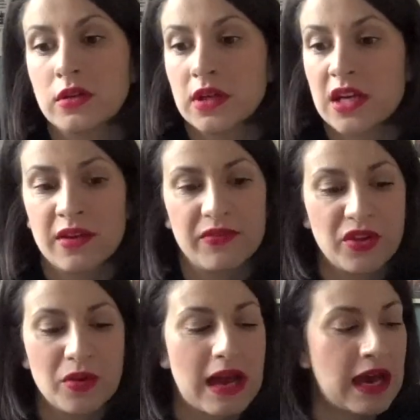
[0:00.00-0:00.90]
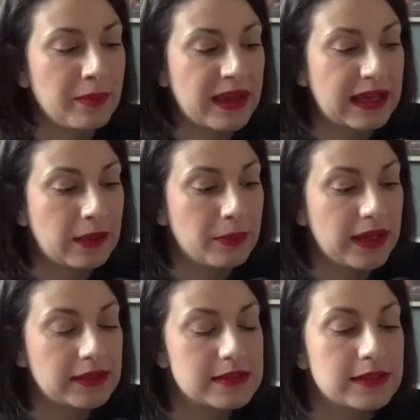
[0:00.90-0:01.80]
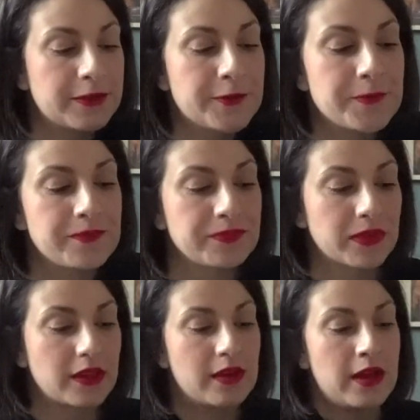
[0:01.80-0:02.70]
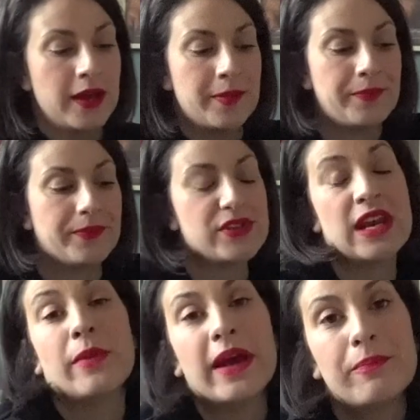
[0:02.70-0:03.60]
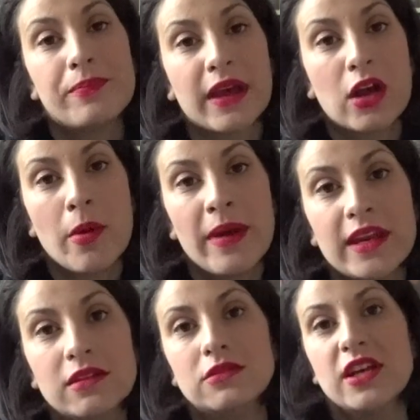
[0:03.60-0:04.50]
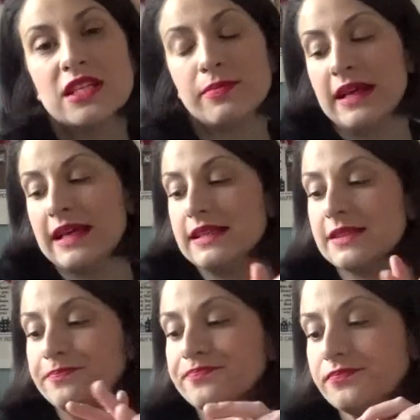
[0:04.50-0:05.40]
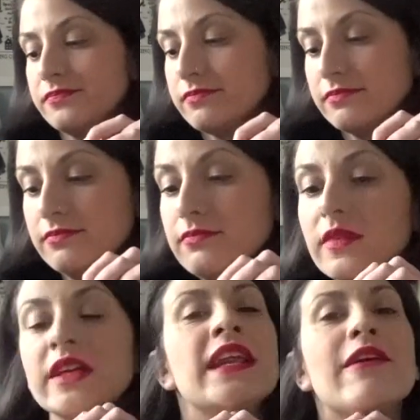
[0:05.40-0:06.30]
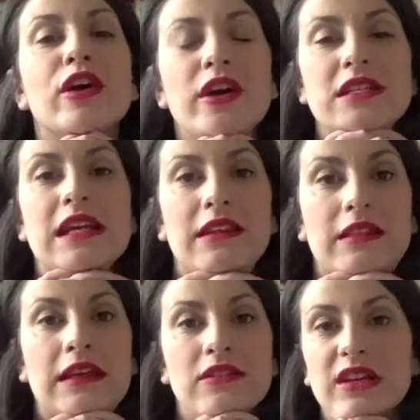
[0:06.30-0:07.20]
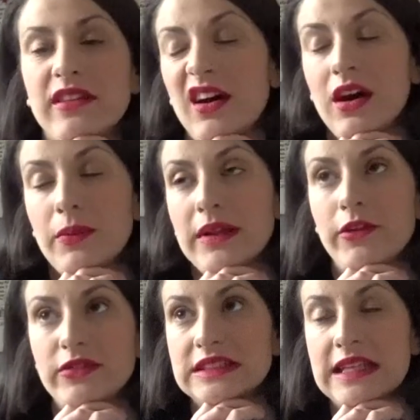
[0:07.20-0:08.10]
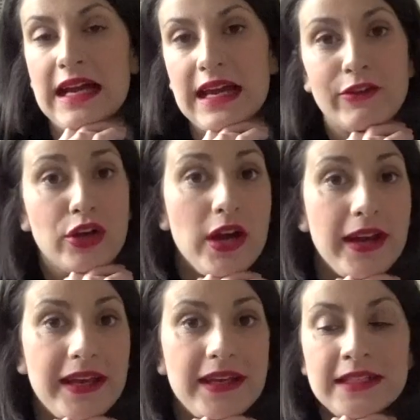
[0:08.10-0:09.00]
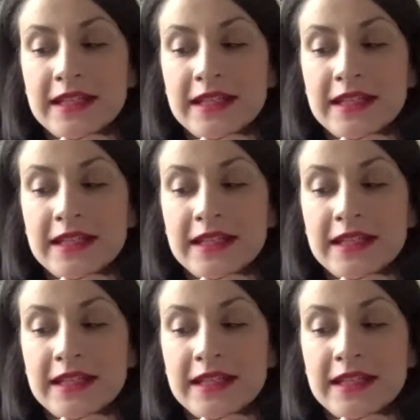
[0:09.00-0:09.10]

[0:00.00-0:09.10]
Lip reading: and a few card making bits. So anyway, I commented, yes please. I never heard anything, so I thought, oh well, obviously I haven't got it.